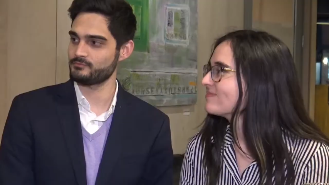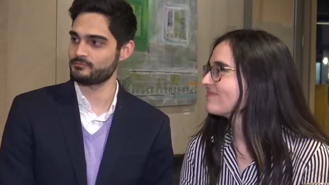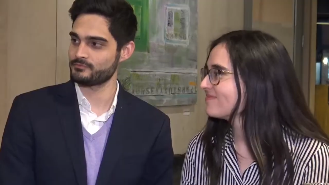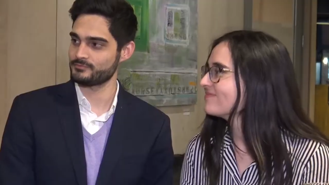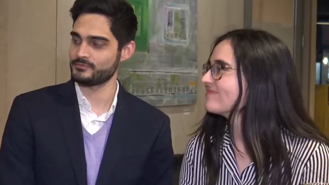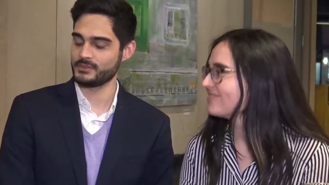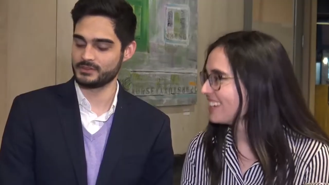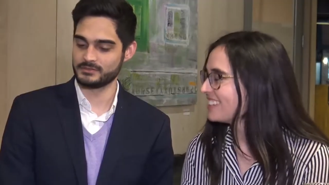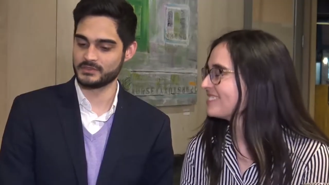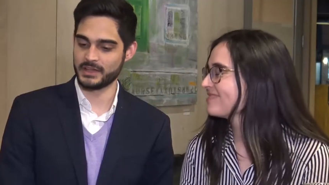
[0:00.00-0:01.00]
Speaker 1: Oh, cool.
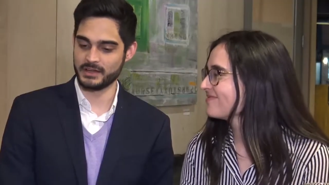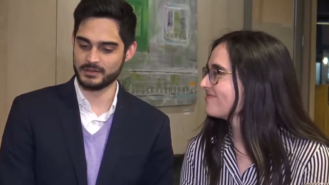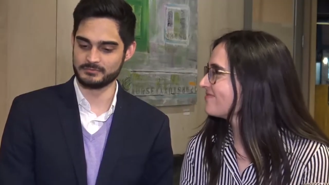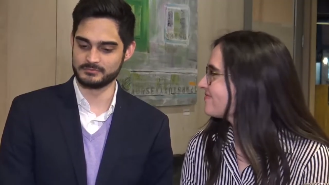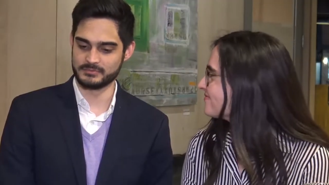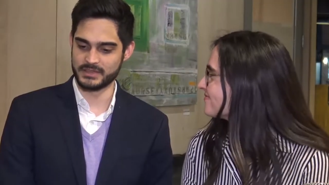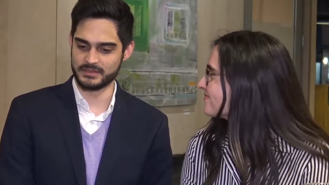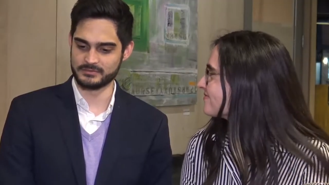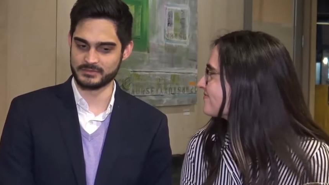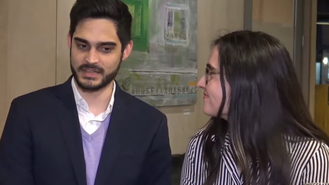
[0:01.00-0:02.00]
Yeah. Uh,
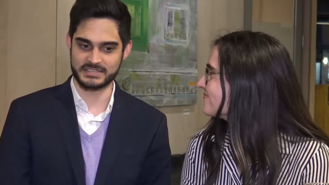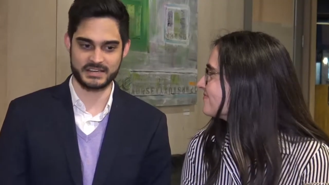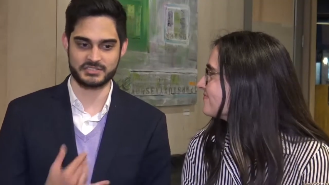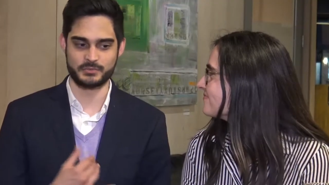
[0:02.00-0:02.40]
and that's actually